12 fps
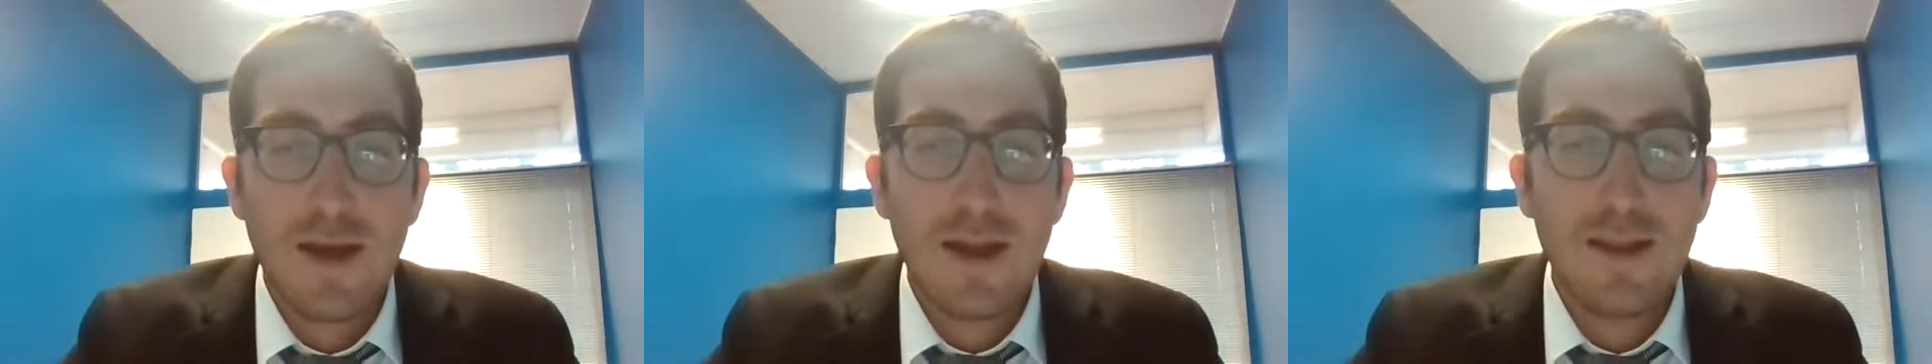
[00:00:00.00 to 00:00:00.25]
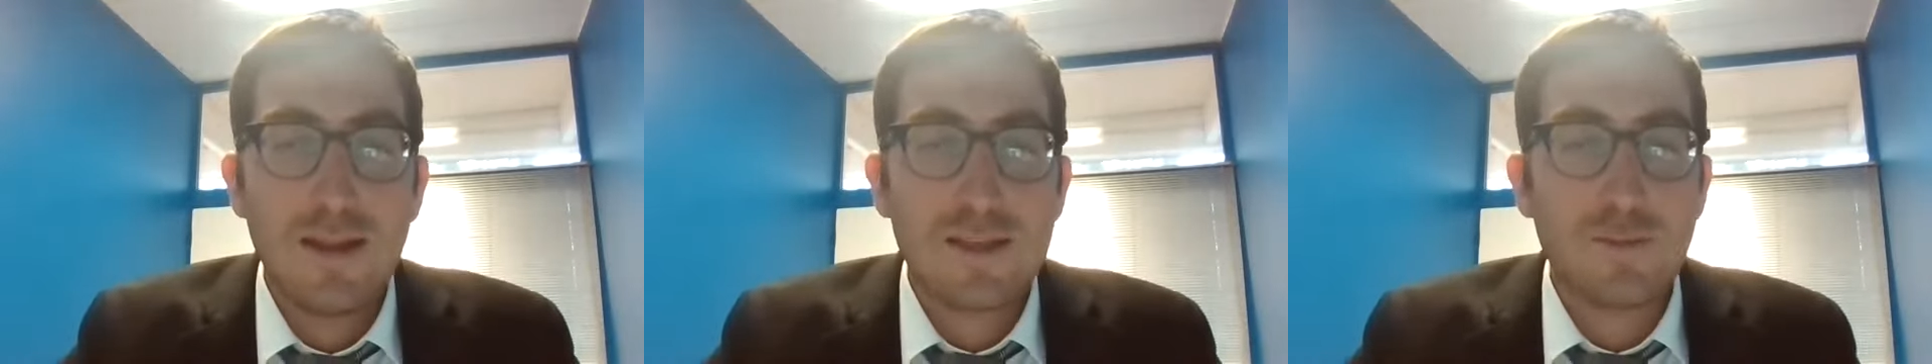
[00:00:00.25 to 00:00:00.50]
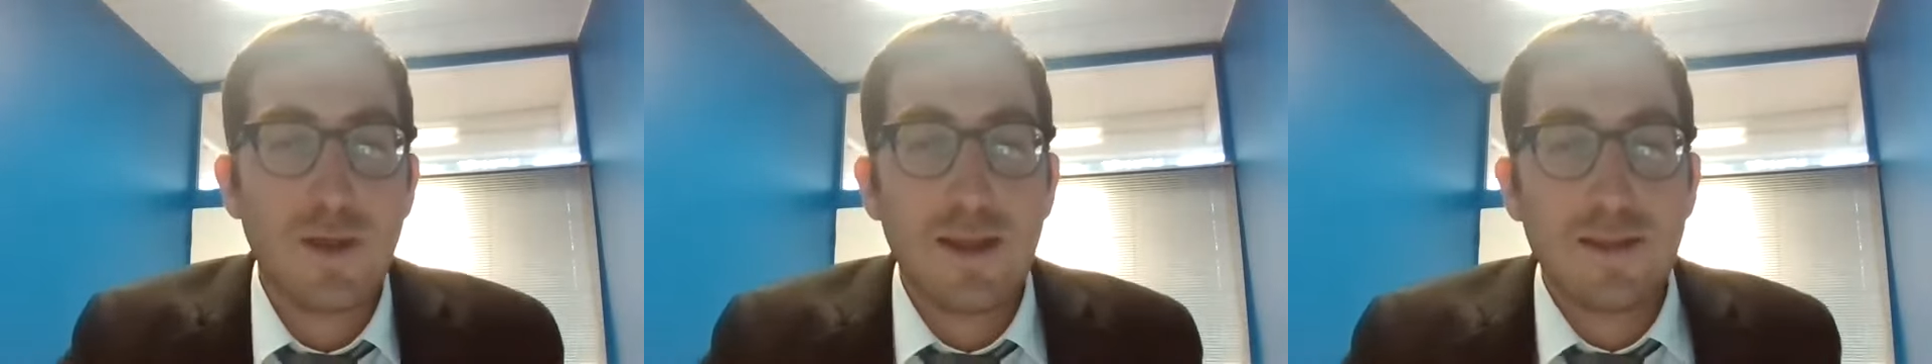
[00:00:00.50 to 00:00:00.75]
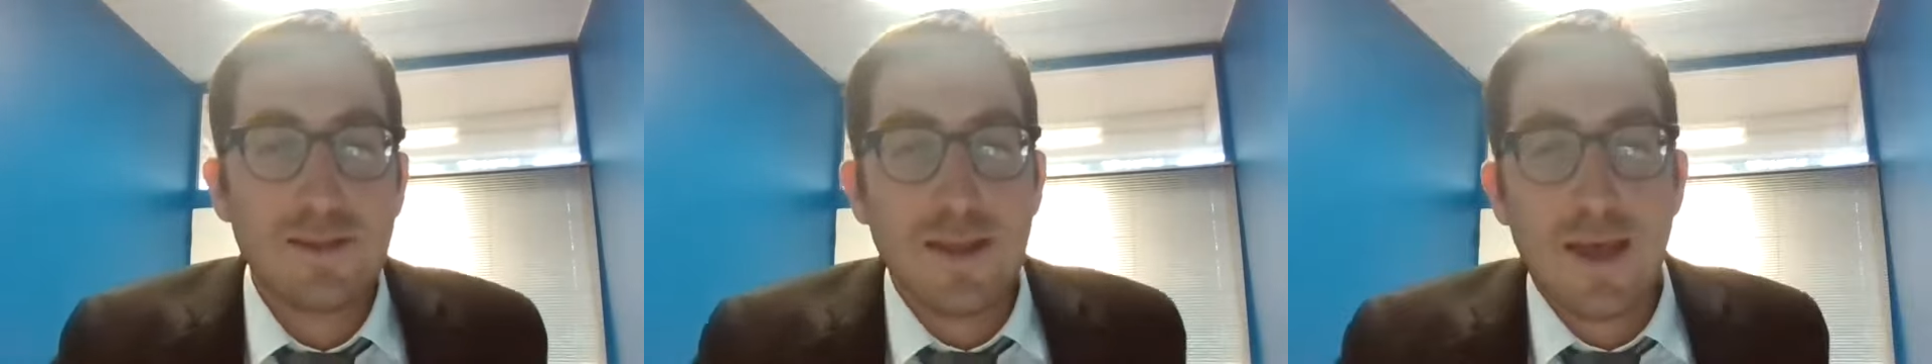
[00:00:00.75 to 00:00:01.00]
And he
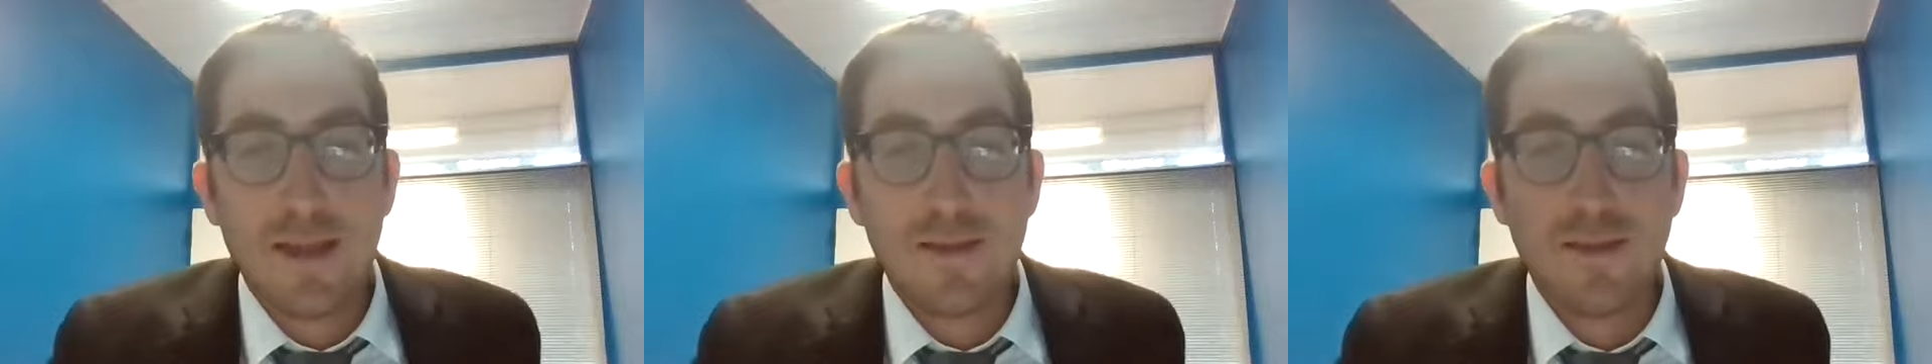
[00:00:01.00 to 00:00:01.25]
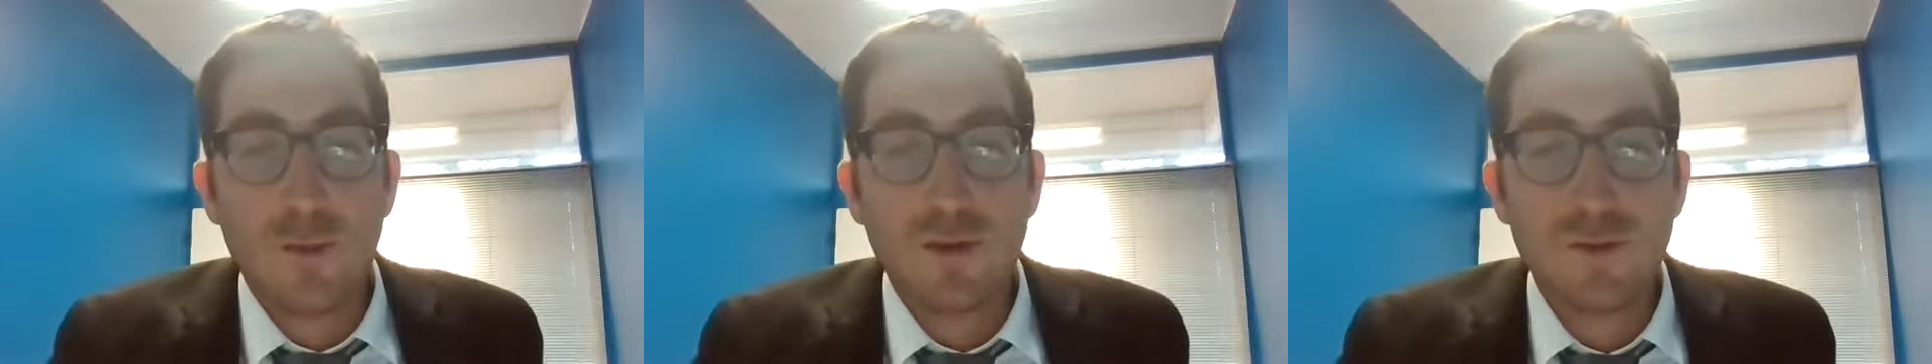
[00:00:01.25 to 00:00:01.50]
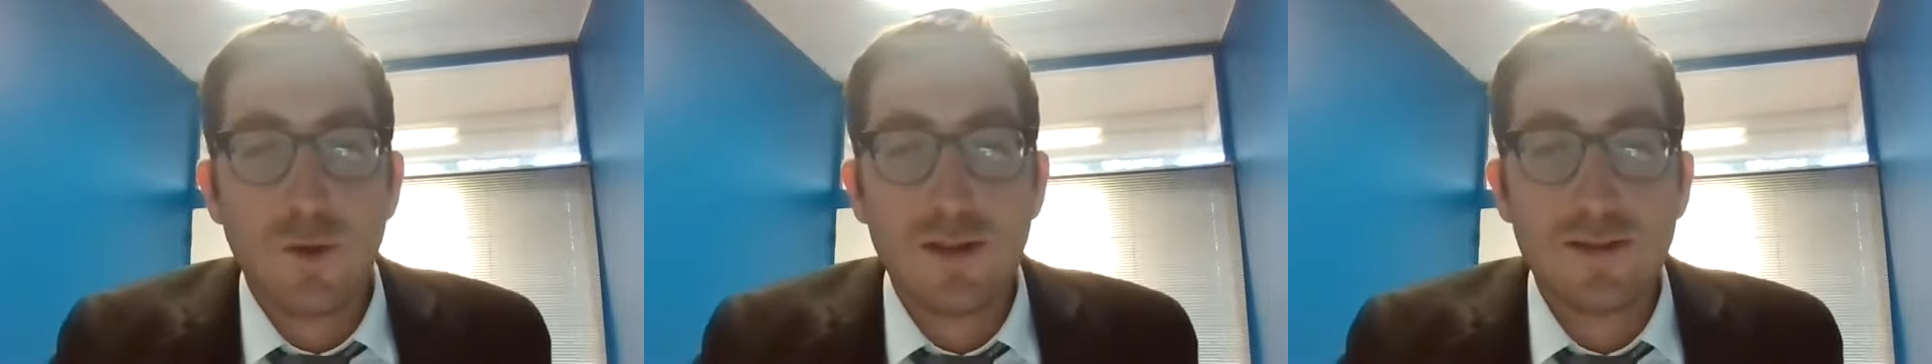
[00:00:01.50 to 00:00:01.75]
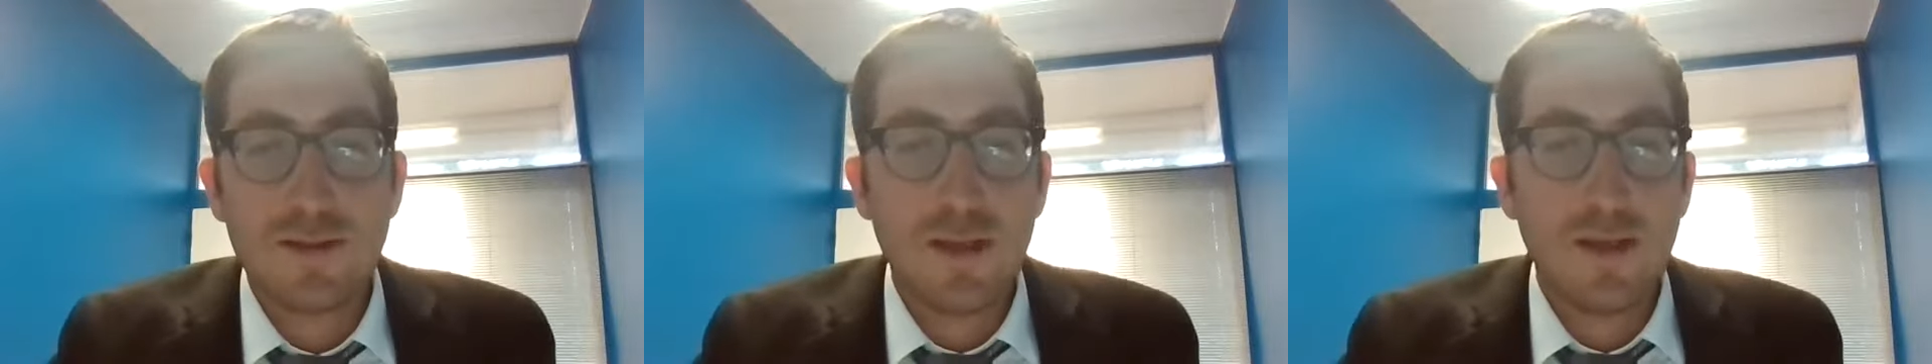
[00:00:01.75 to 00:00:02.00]
explains that there was
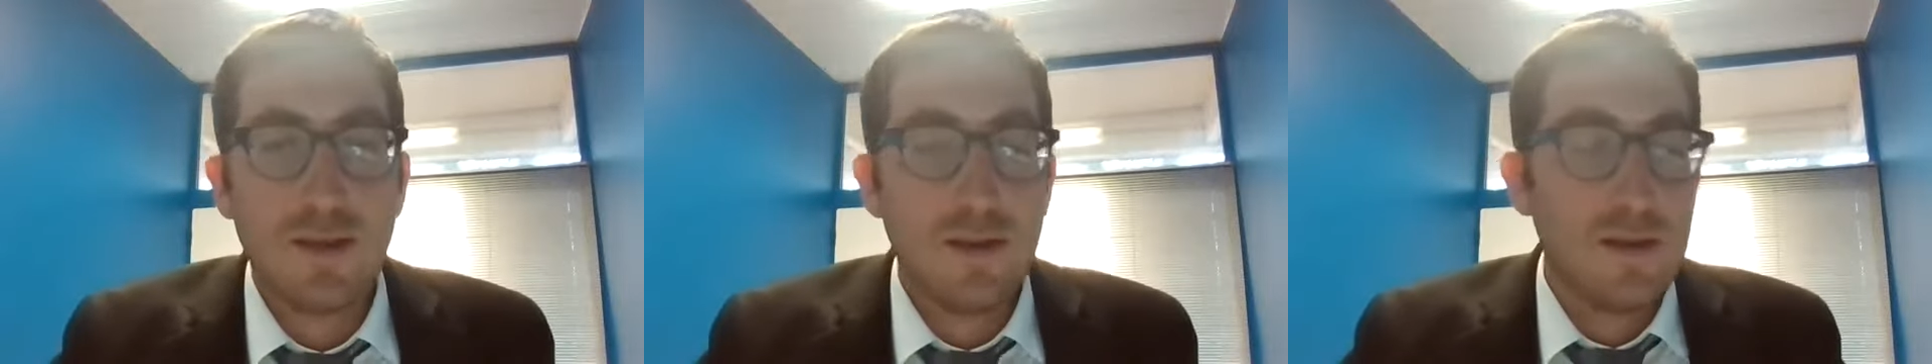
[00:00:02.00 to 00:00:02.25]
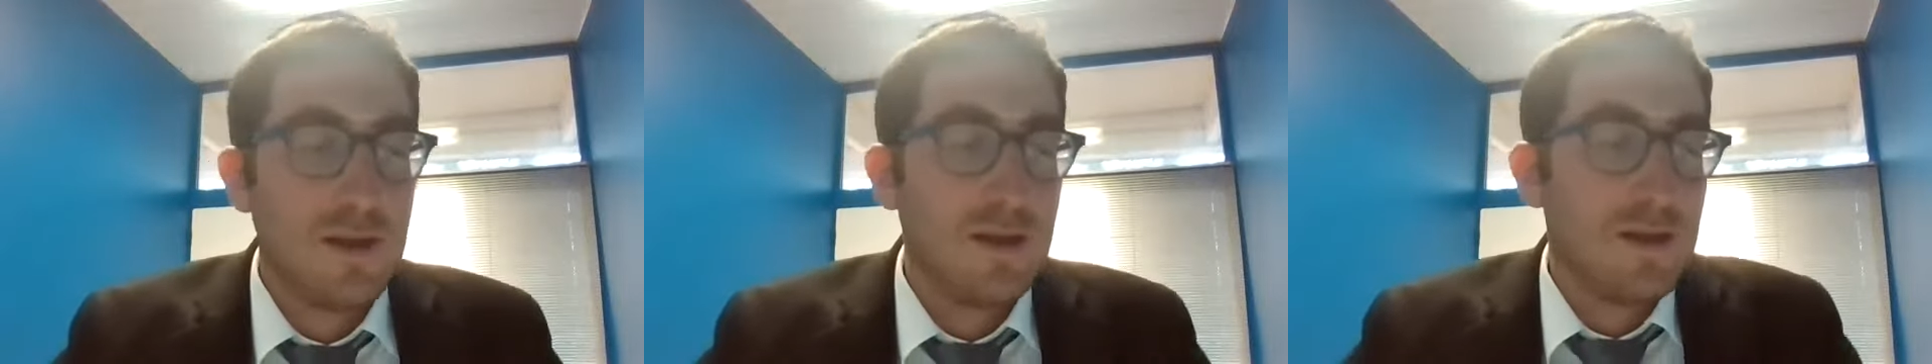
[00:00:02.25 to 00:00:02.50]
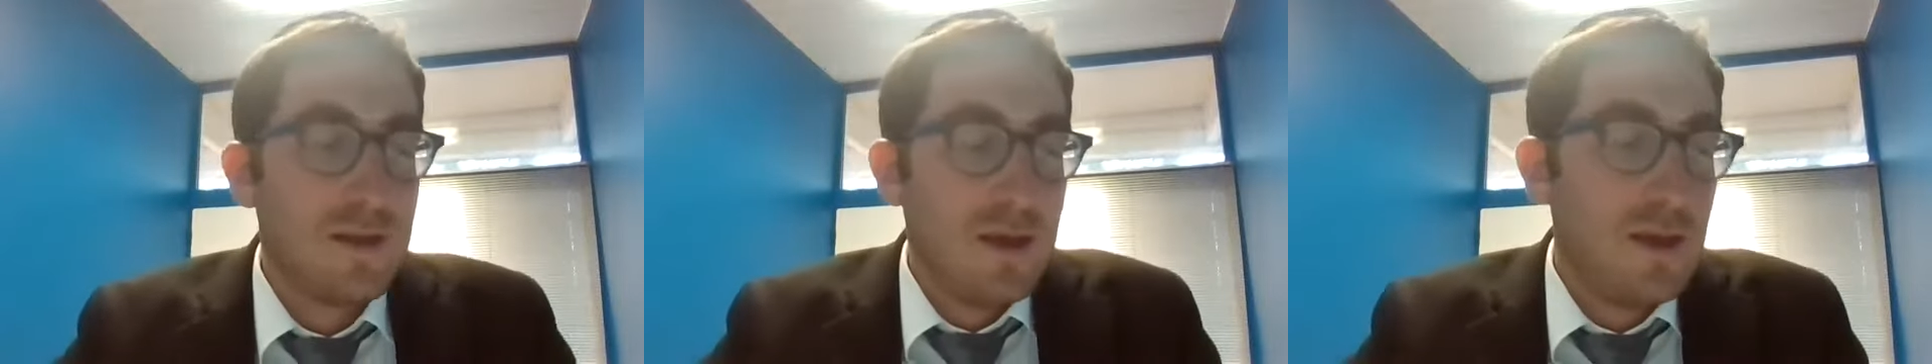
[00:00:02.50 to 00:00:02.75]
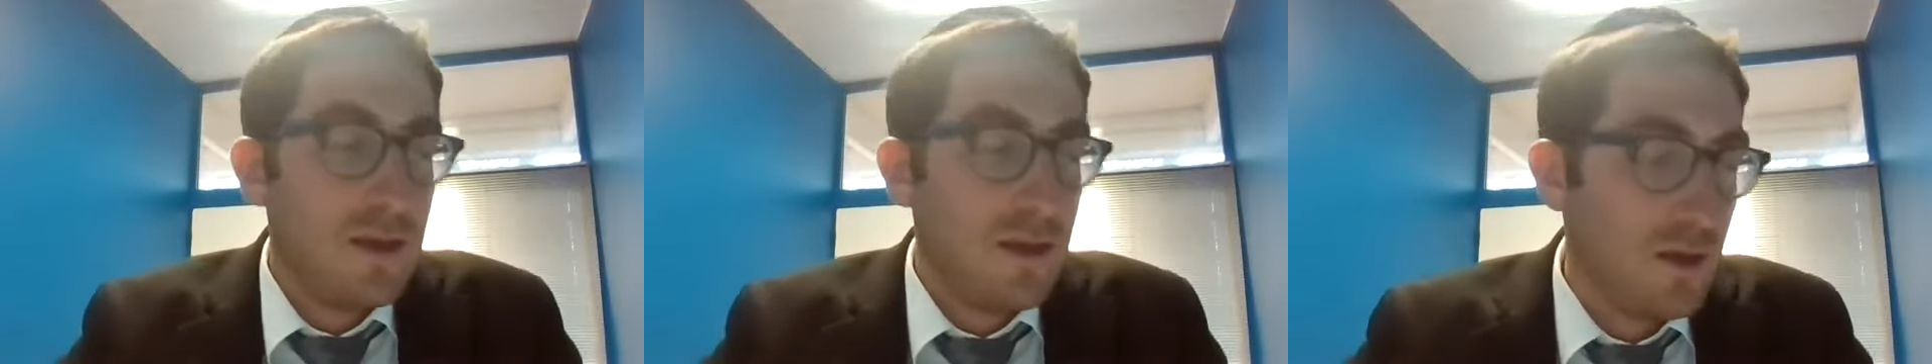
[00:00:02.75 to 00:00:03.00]
once a
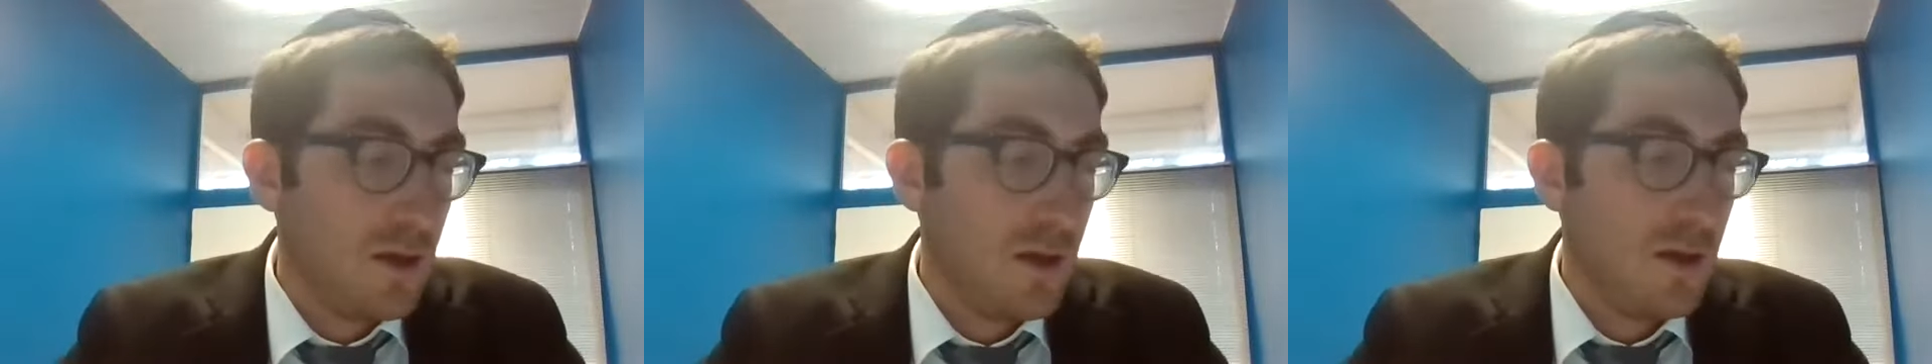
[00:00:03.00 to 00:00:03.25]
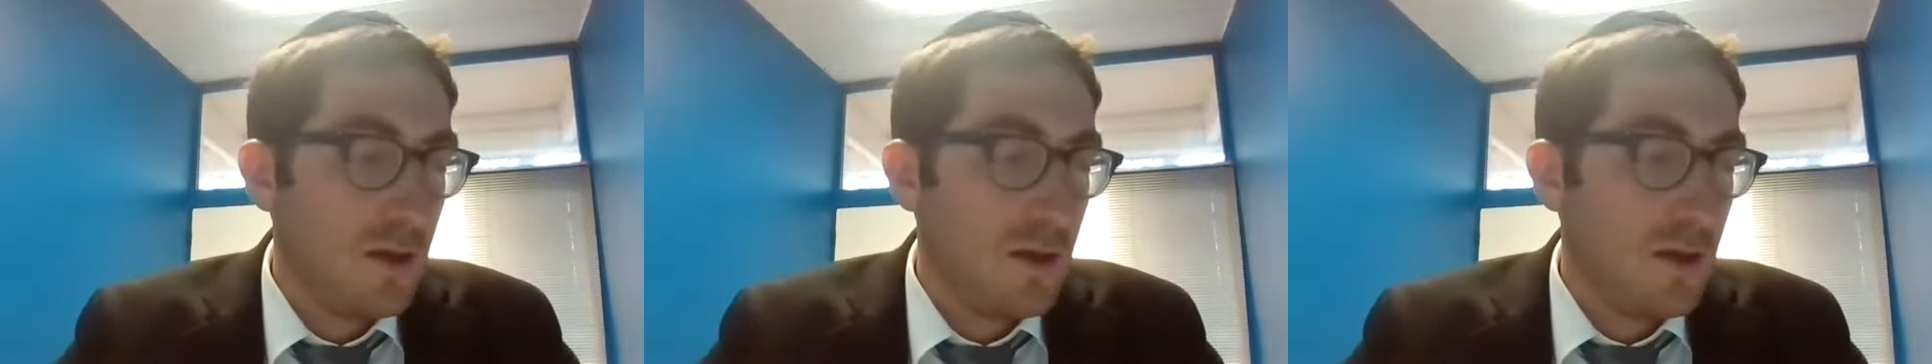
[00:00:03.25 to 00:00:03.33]
king